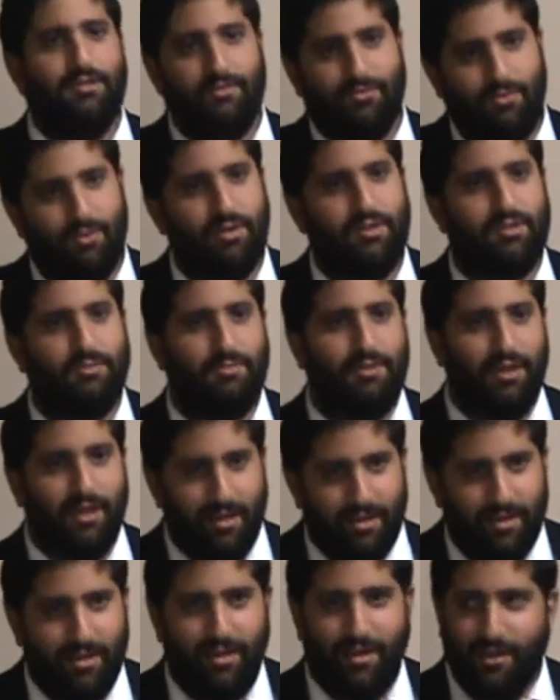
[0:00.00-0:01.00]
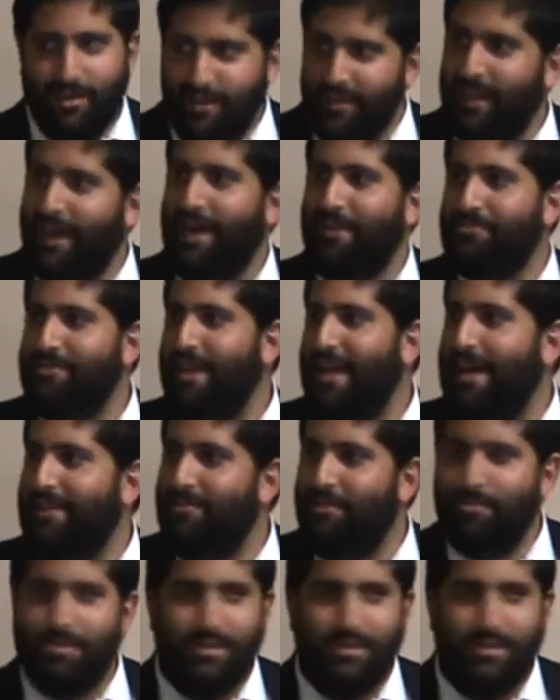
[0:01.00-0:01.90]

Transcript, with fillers: force me, you have to have a